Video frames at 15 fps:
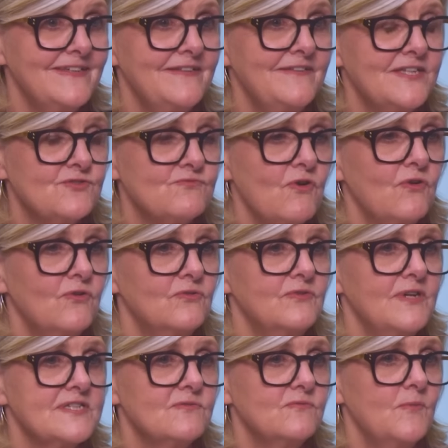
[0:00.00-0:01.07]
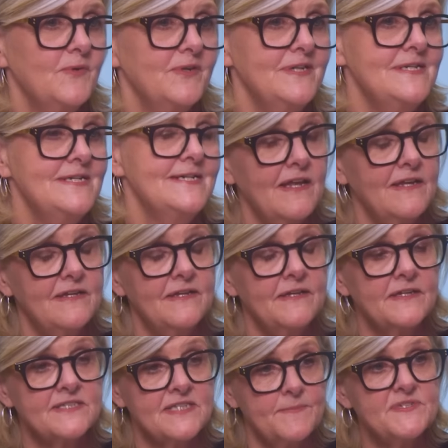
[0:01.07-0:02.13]
in this role as a woman, and in
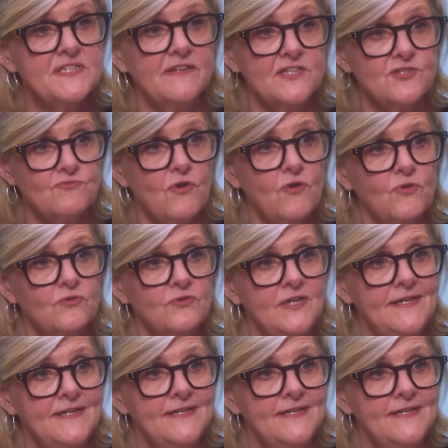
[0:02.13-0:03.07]
accepting this role,